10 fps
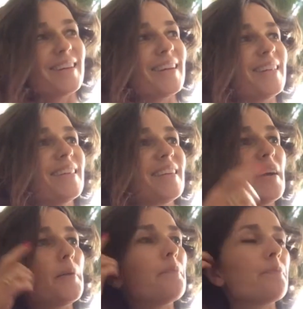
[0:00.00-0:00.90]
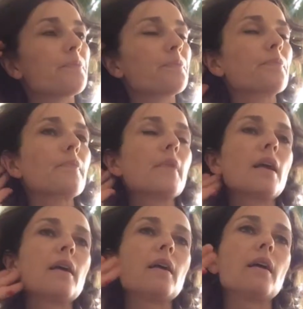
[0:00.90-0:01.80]
And
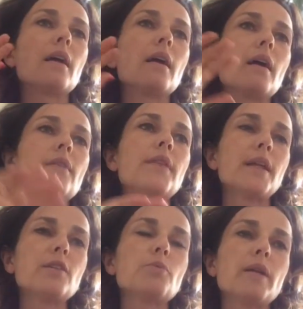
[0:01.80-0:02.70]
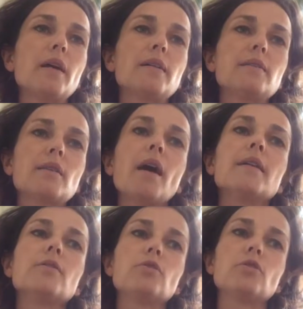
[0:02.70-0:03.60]
that is when I
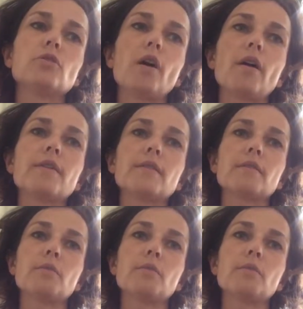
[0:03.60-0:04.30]
decided to start